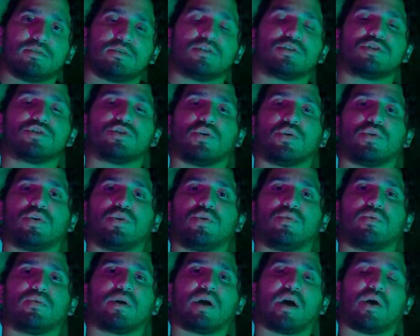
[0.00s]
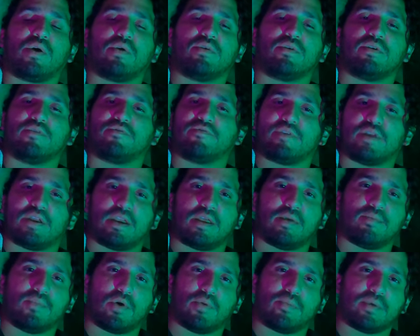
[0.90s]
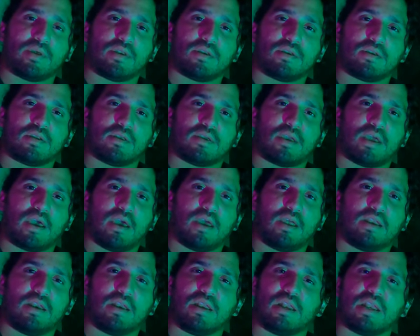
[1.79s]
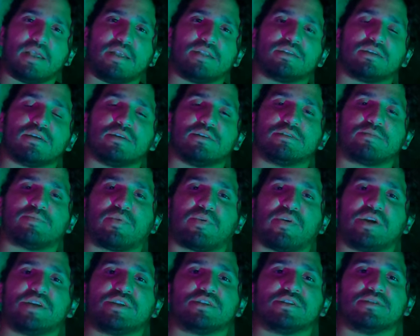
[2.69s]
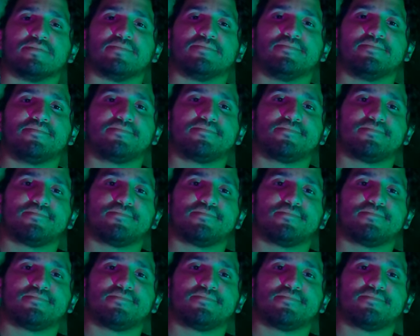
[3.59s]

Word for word: to show you how a fleeting moment can lead to inspiration.